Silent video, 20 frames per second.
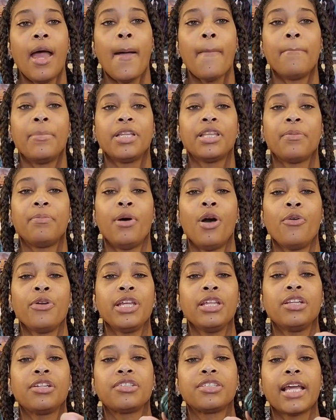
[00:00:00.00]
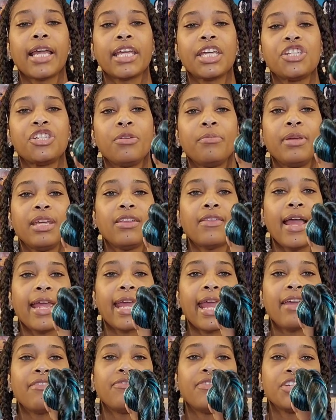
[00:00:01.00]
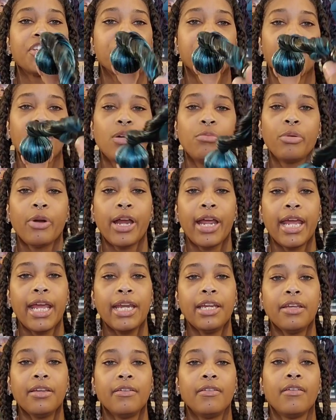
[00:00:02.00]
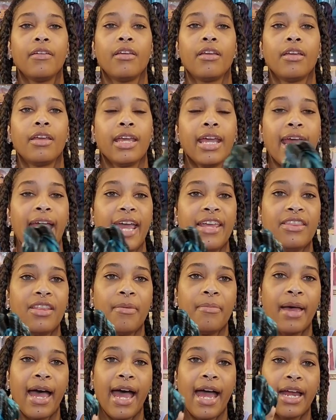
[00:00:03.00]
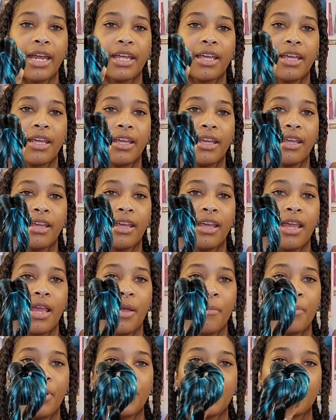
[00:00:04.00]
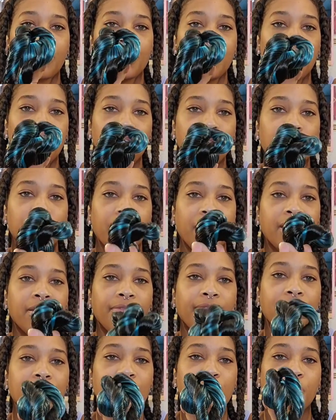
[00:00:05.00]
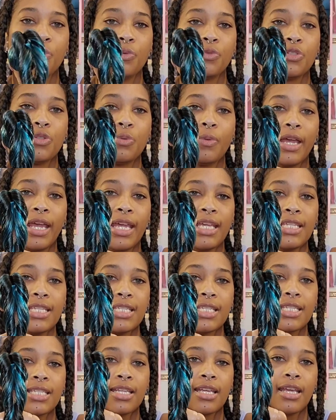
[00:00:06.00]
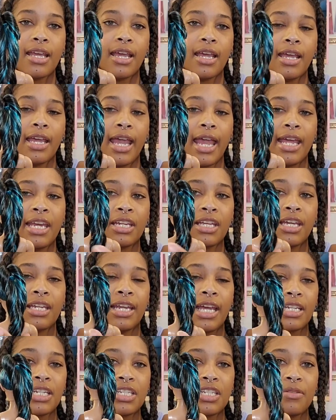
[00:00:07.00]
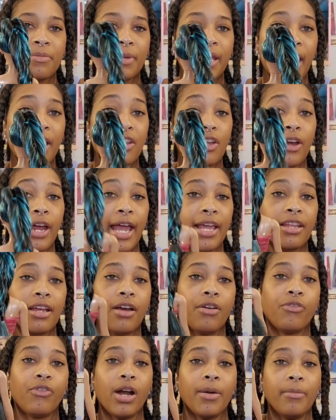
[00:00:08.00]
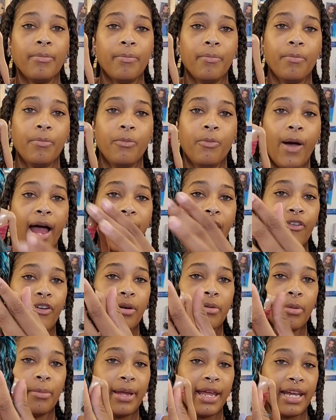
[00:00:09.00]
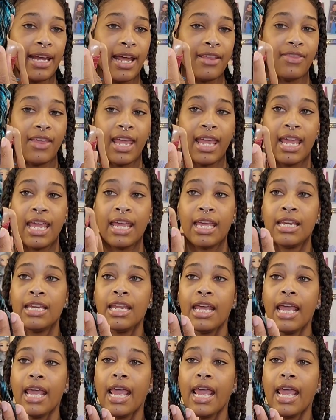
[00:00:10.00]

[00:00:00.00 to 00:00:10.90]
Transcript: but the pony looks like it should be like a fishtail braid in the back. But there's two individual twists and connected together at a rub by a rubber band at the end.